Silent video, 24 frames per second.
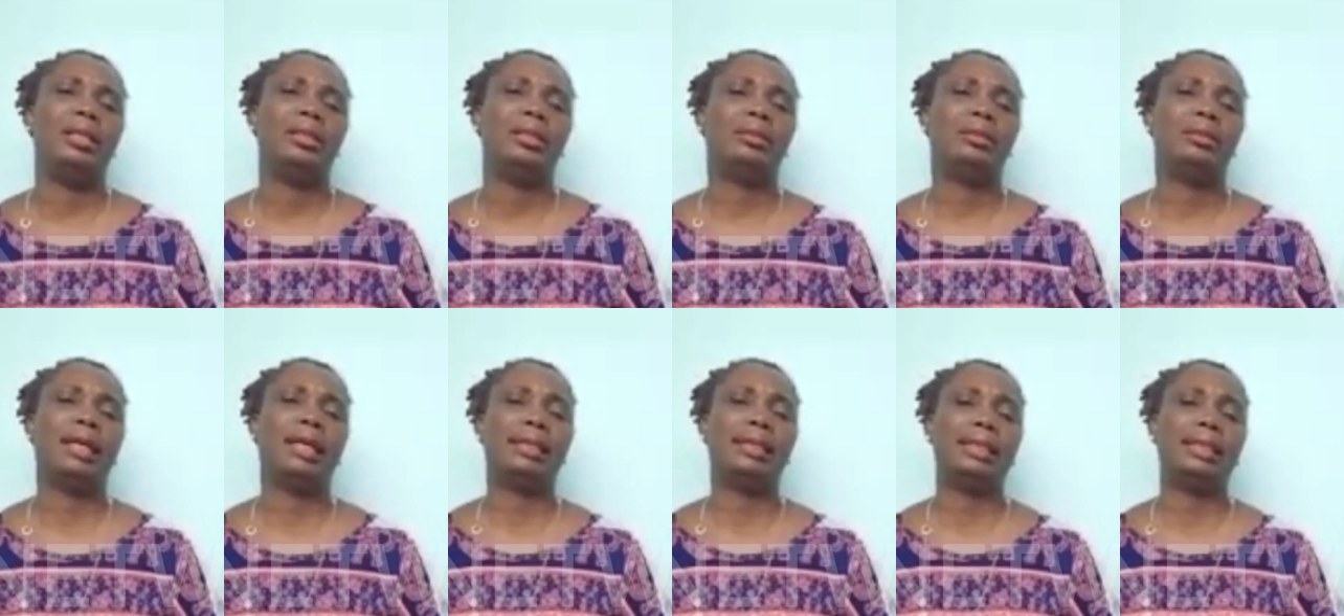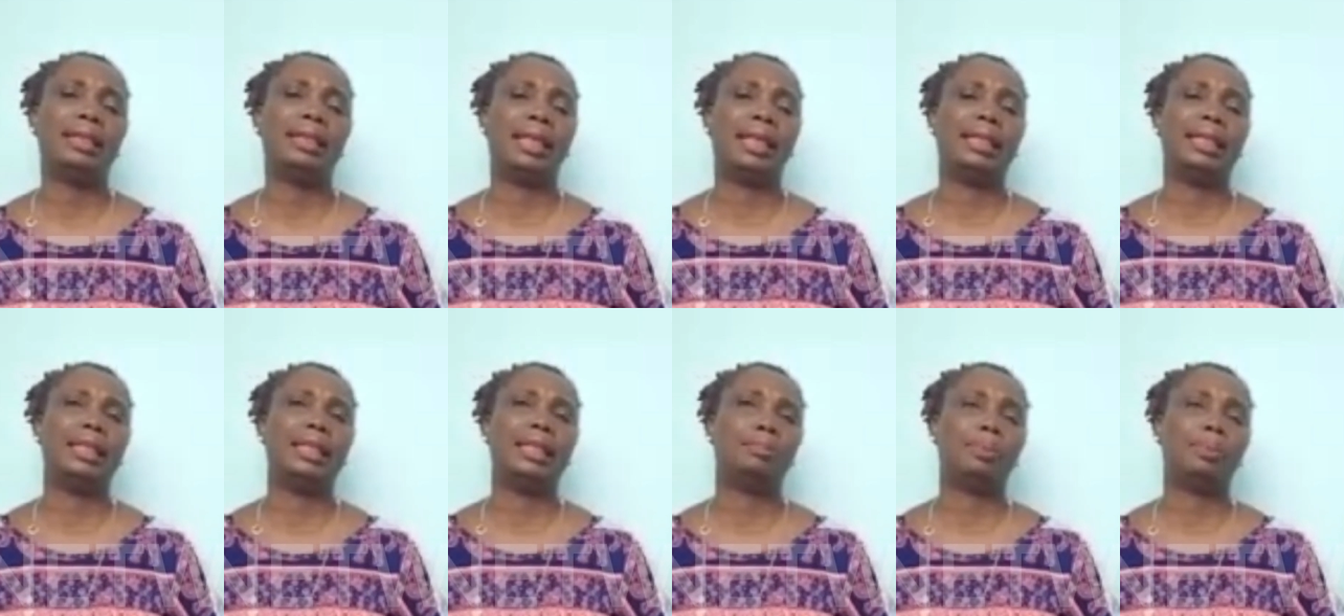So I see
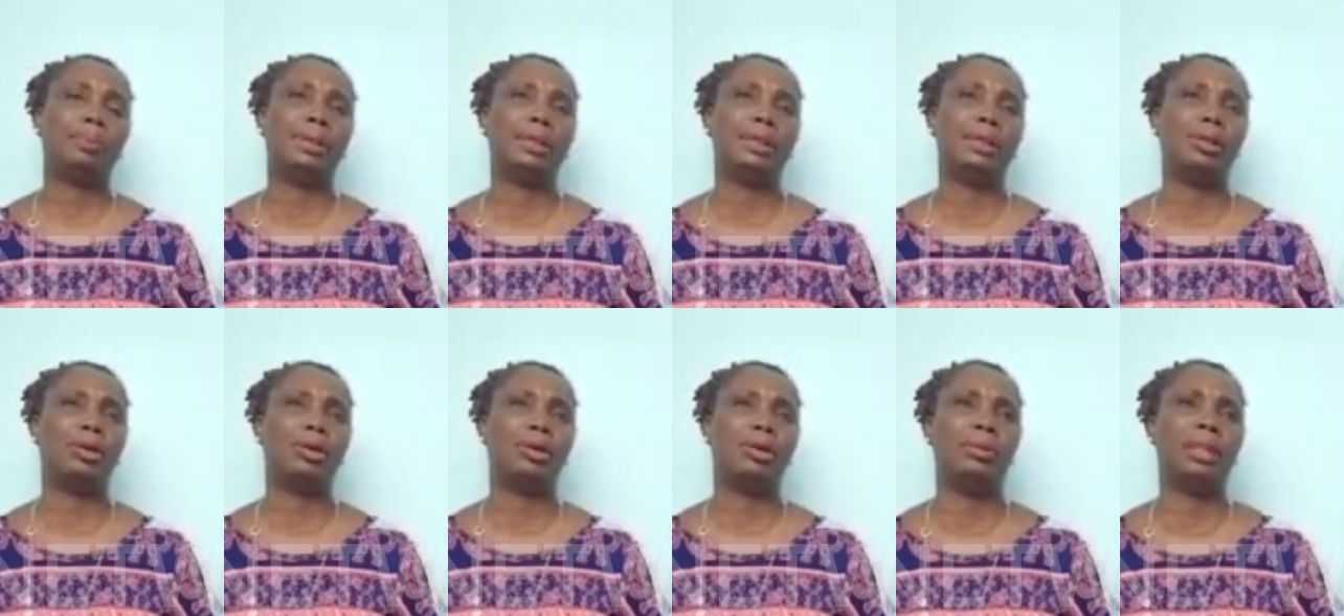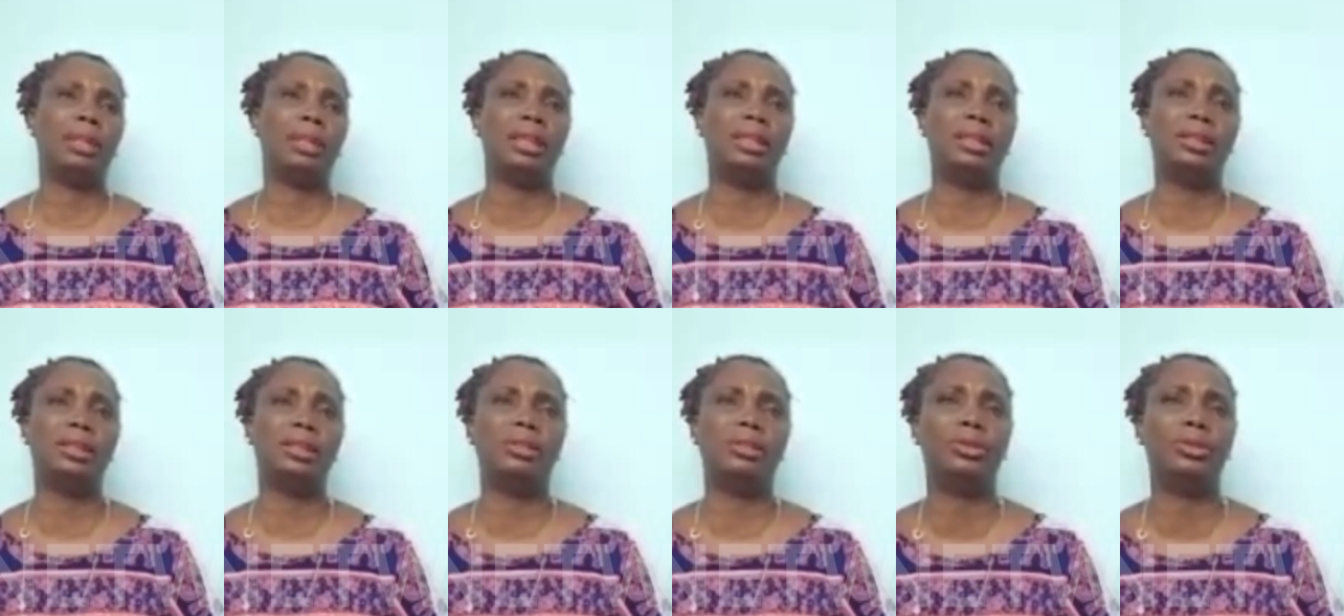that they split the
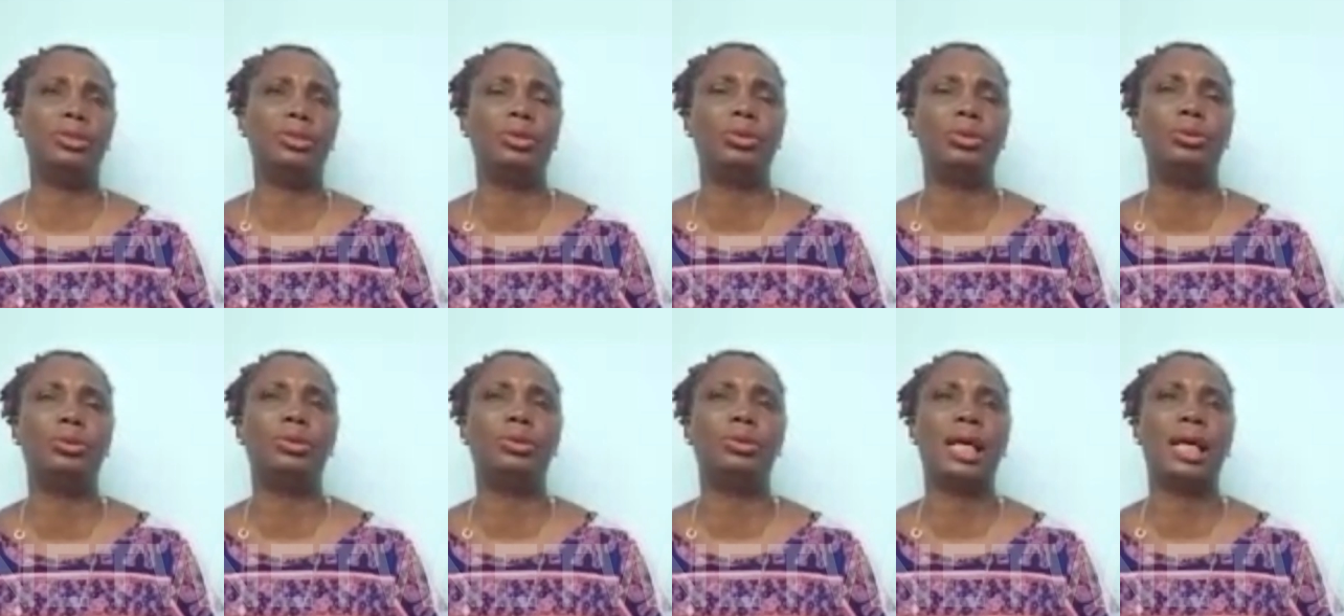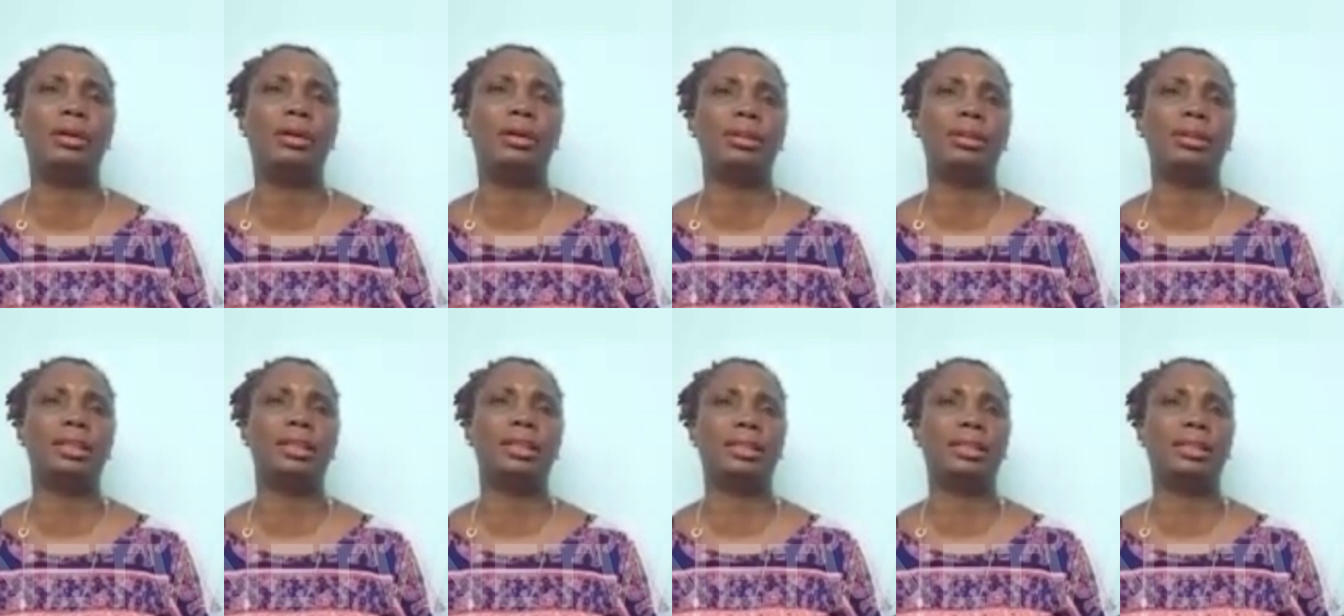community to two. Now
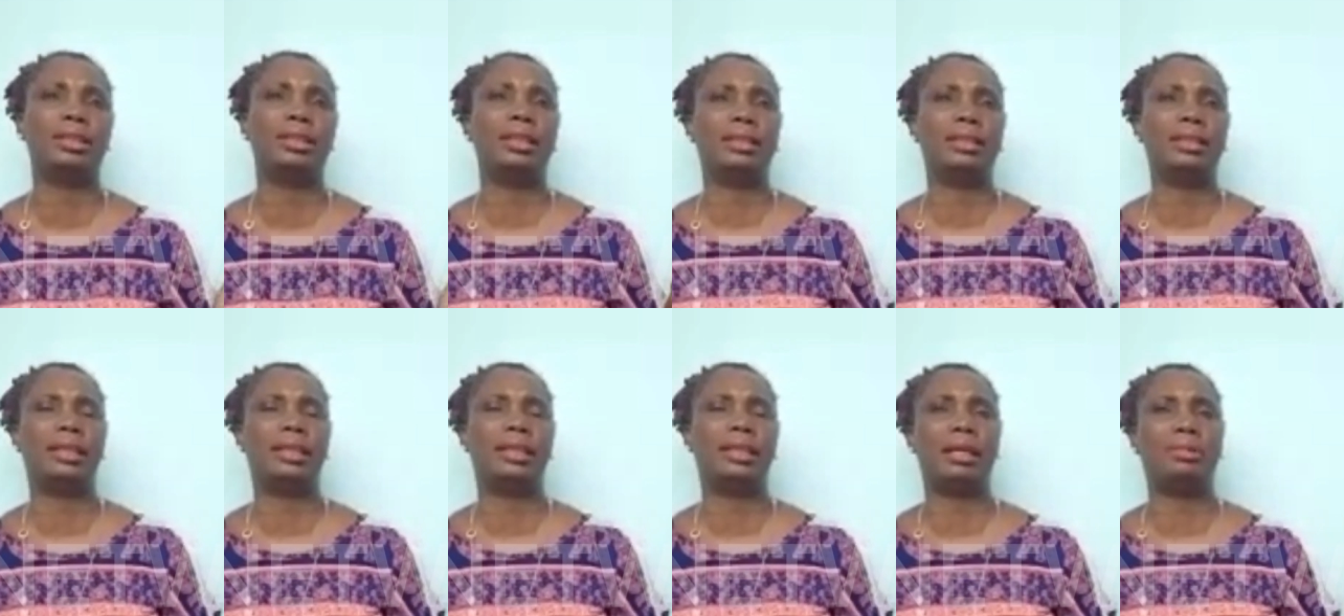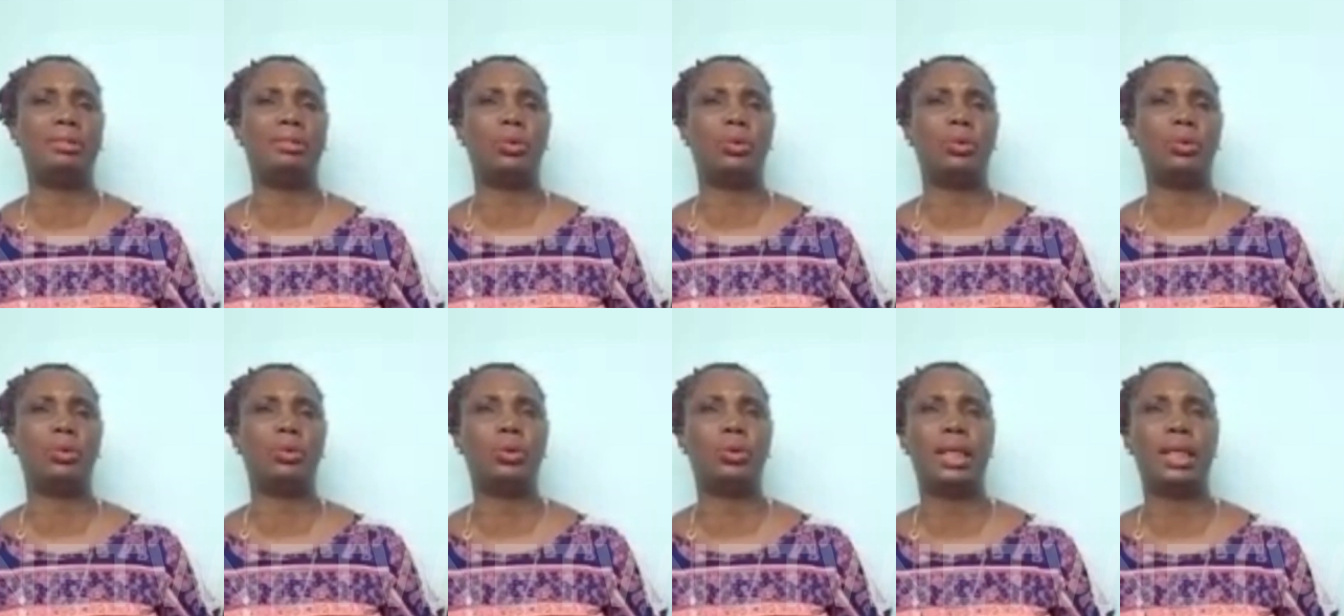this time
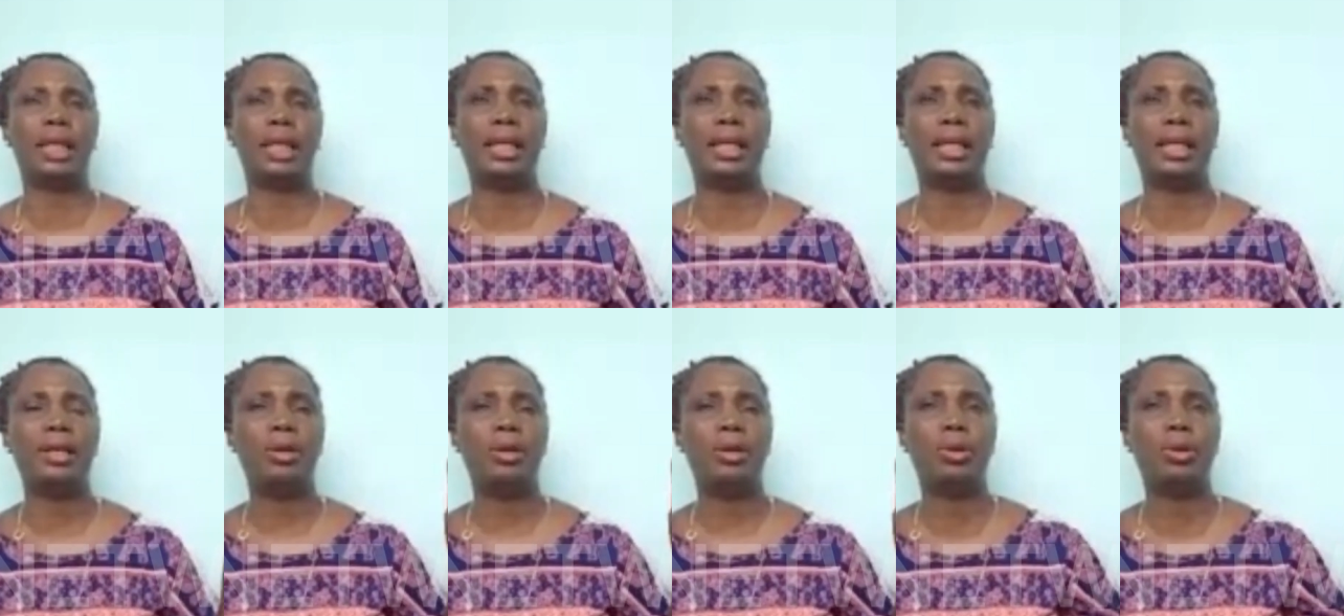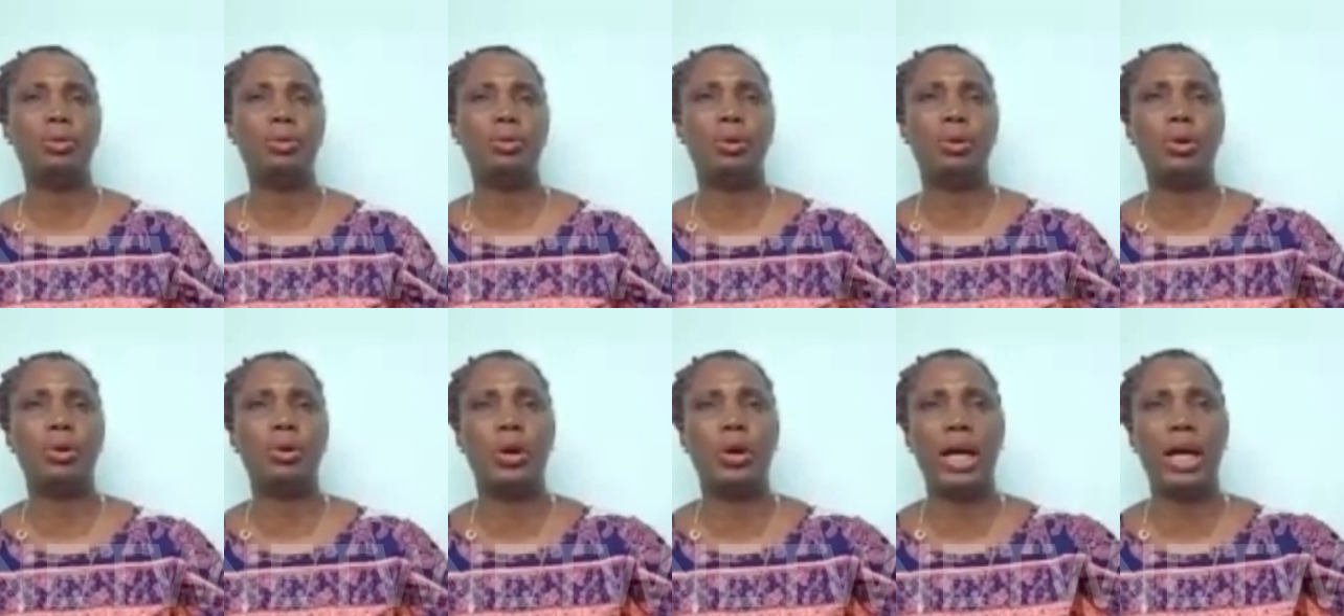is okay.
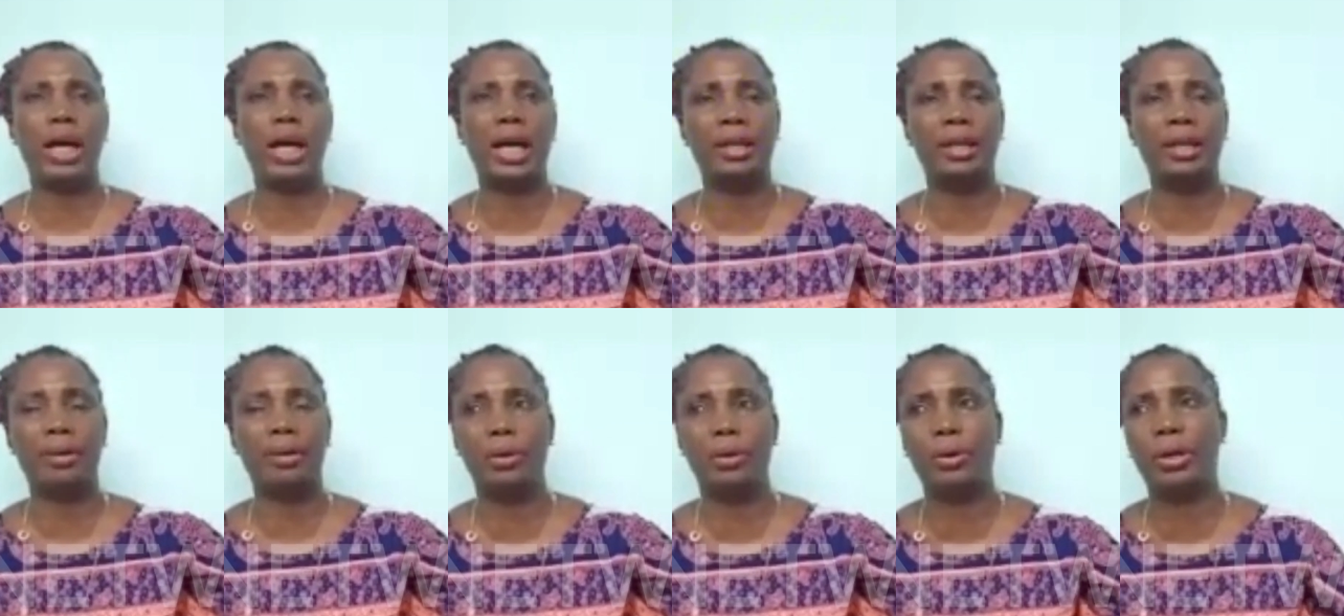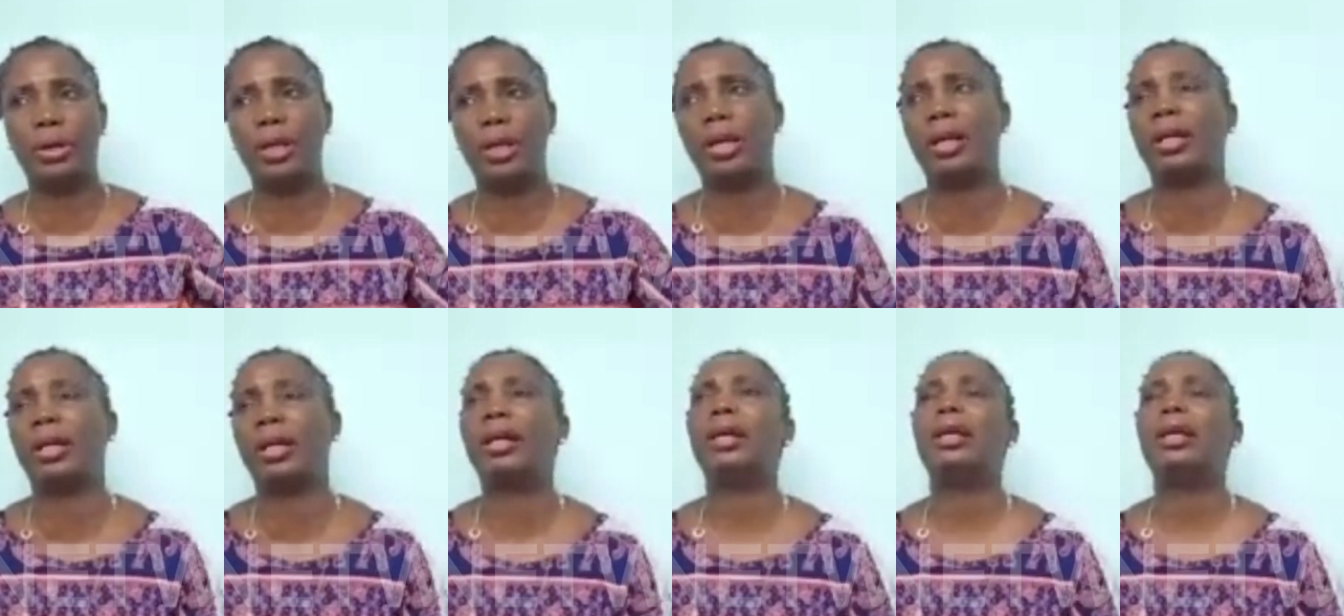Obiokwan and all
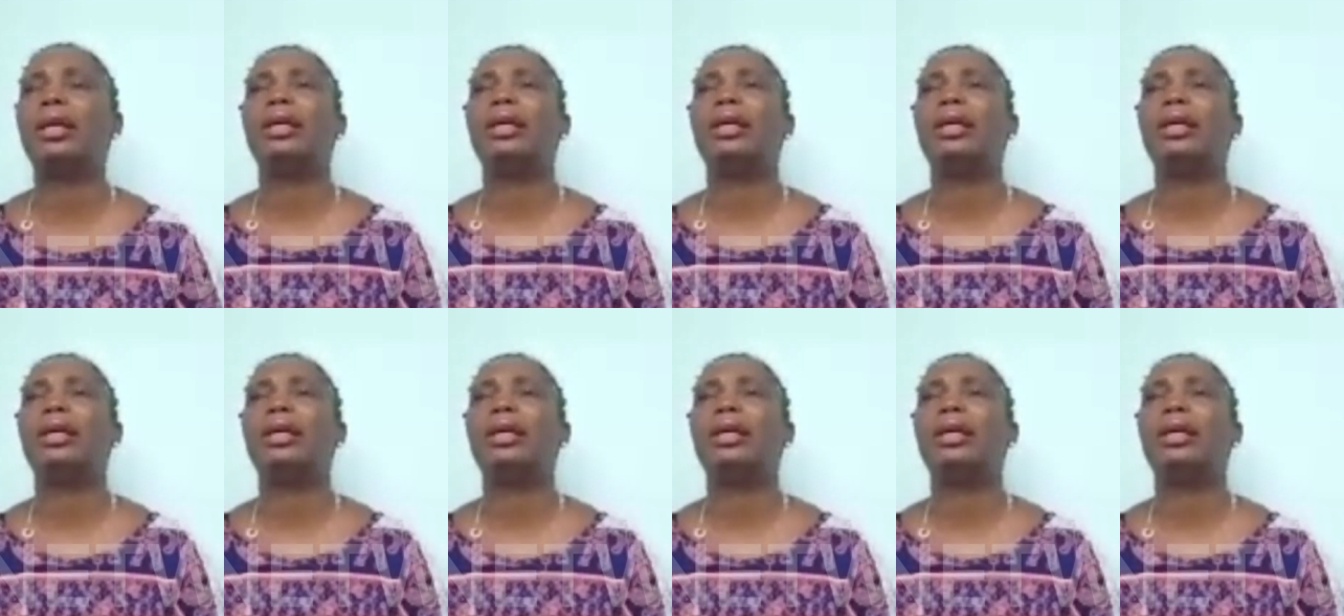here.